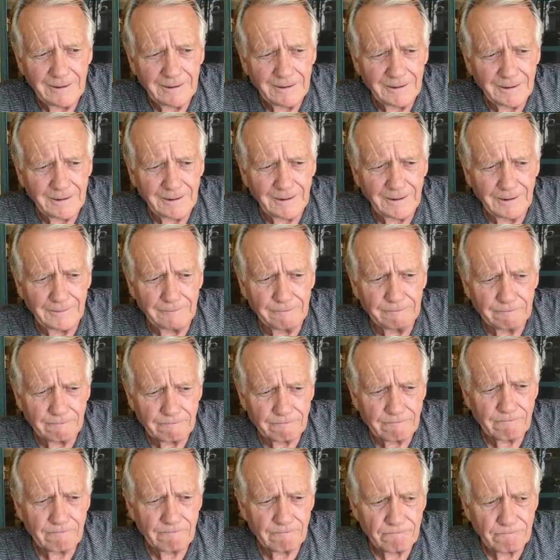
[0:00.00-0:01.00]

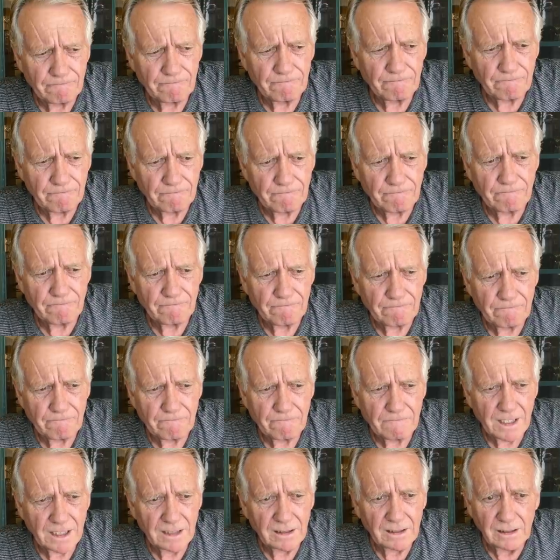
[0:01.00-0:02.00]

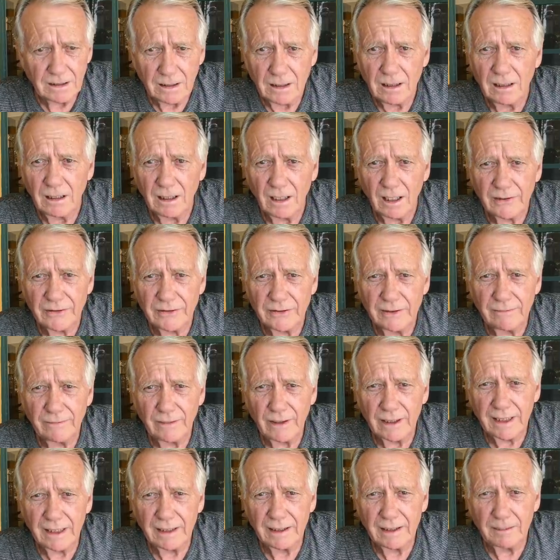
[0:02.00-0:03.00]
I'll see if
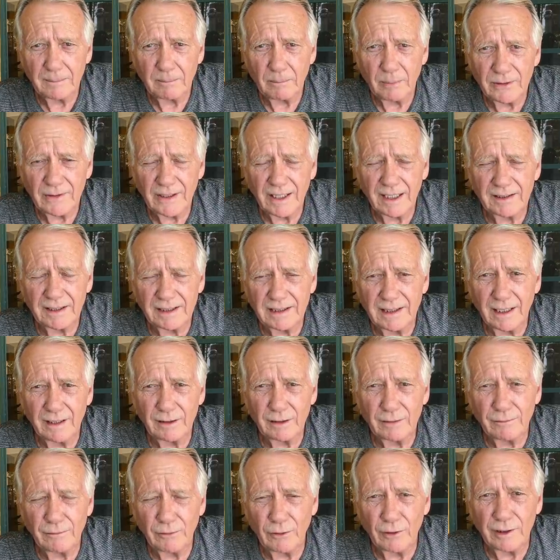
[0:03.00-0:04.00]
I can put that
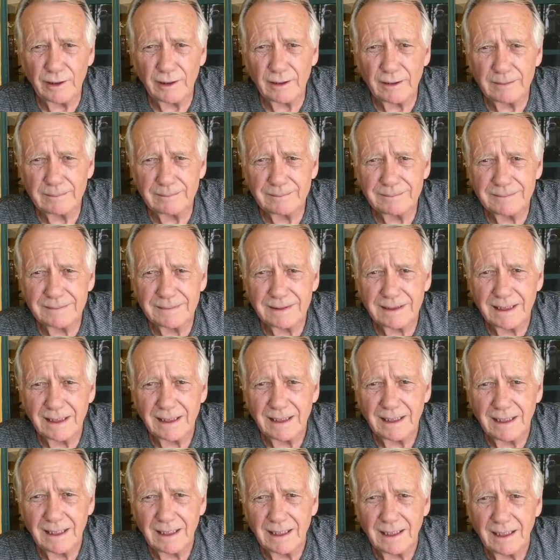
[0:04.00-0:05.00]
together for you.
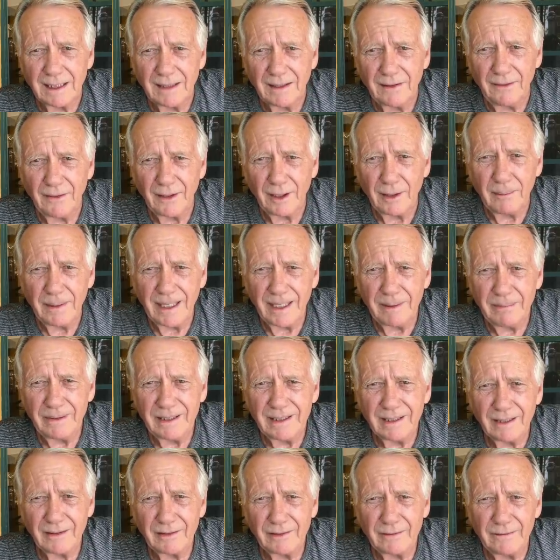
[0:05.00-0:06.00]
There may
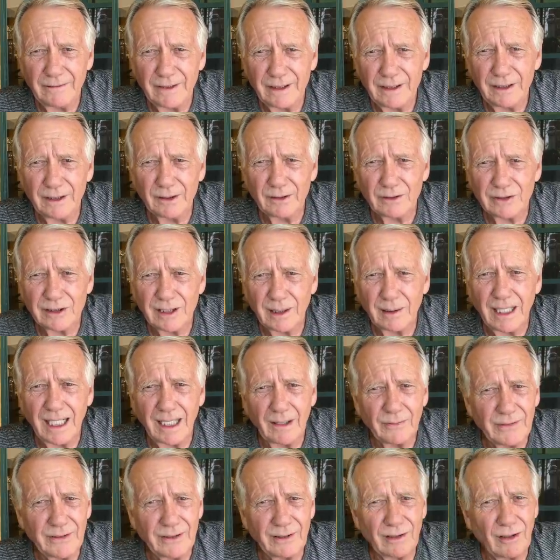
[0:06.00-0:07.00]
be other videos
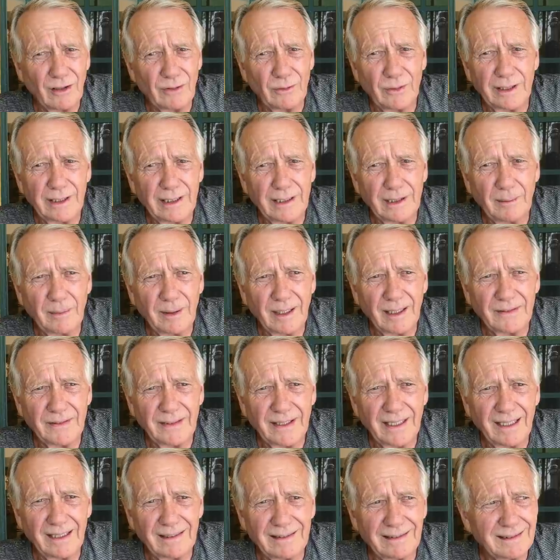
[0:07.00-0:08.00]
out there already about
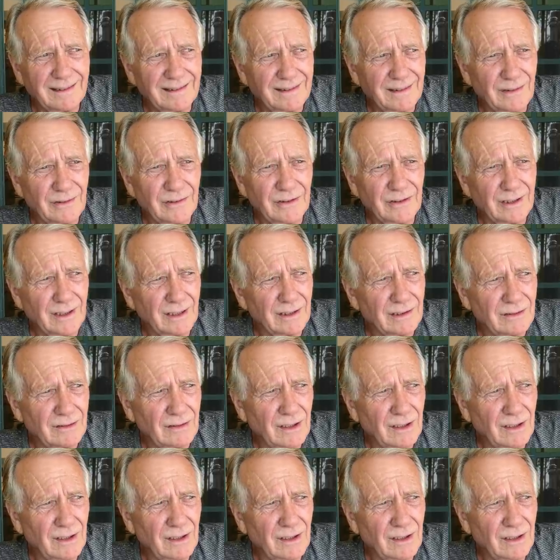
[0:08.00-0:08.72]
that. There's a